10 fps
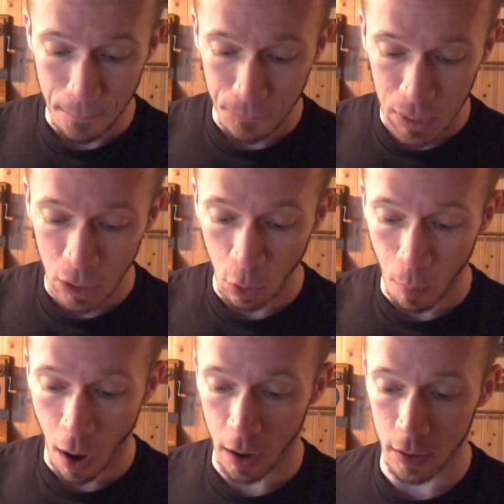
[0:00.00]
Meal
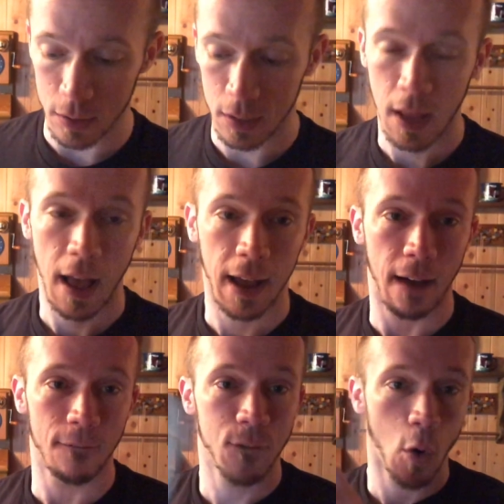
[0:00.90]
Bars. I
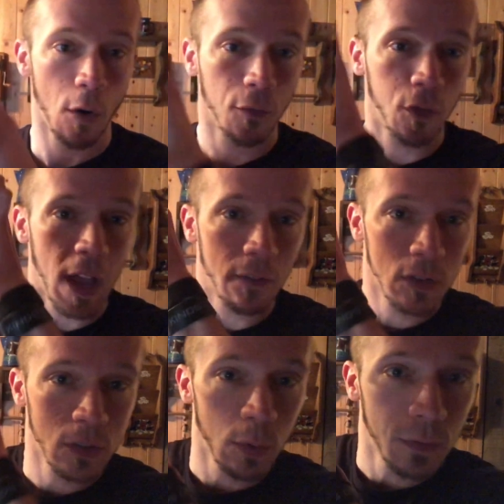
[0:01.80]
got 4
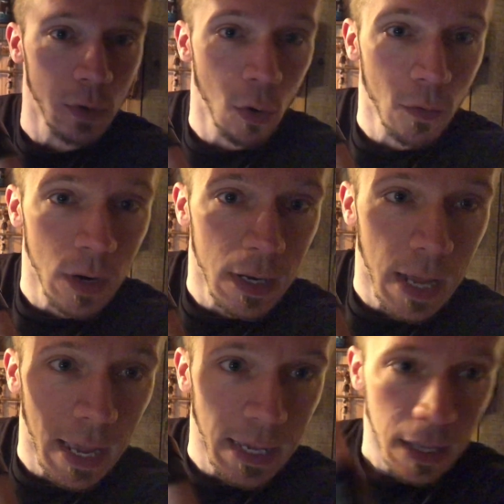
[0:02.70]
flavors to review over
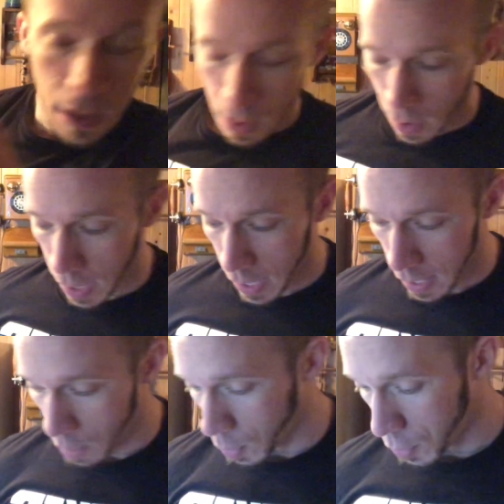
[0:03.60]
today,
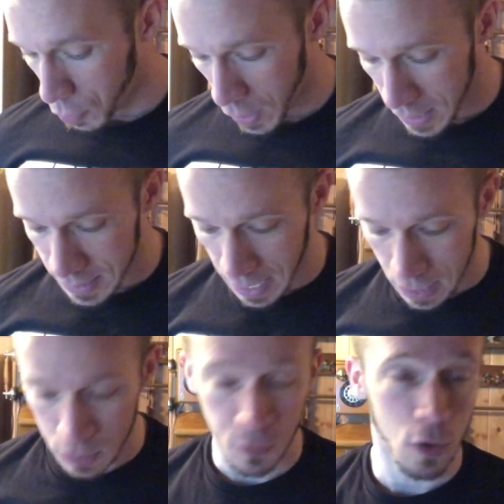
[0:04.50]
and I want to thank
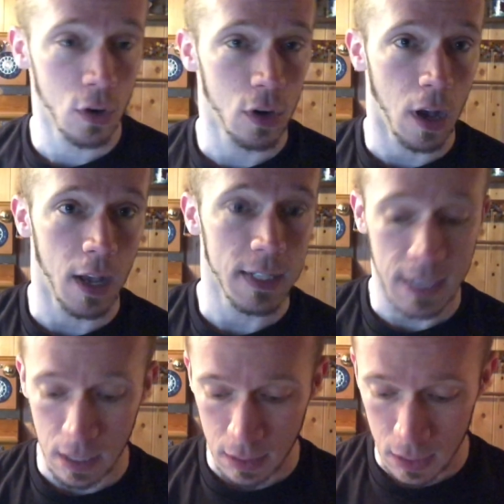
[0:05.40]
SANS for
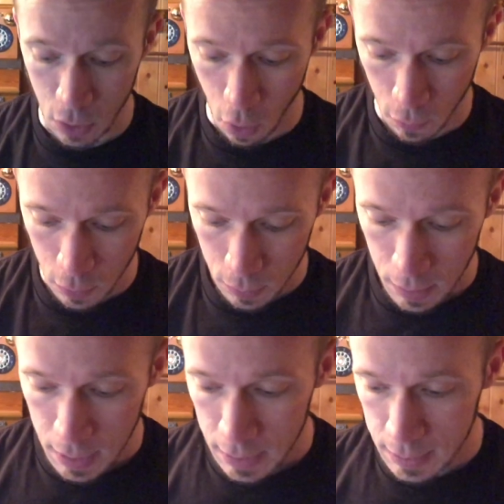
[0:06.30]
sending these over.
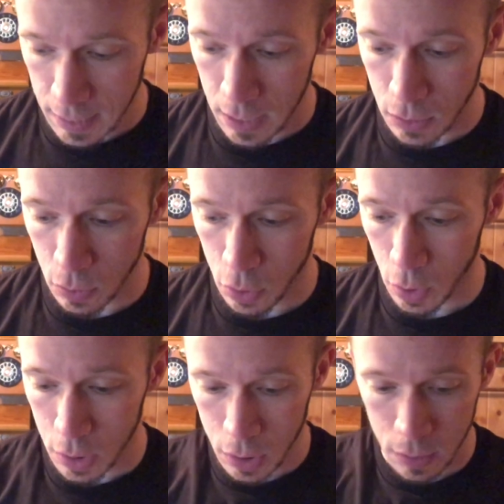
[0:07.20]
SANS
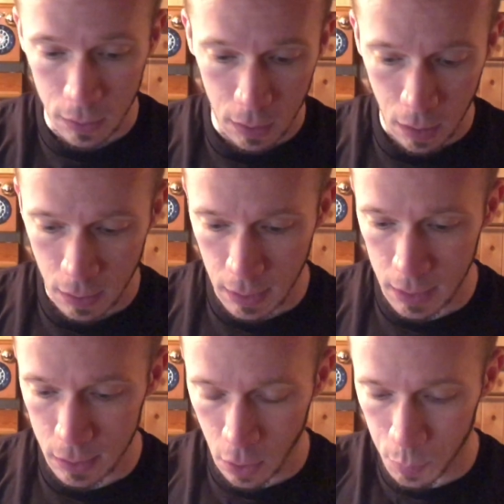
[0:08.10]
Nutrition, I think
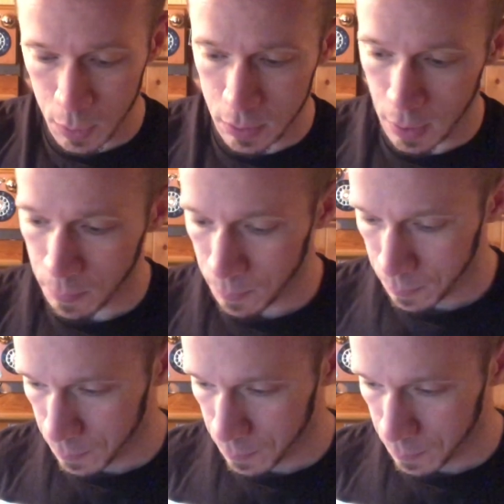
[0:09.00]
that's the company's name.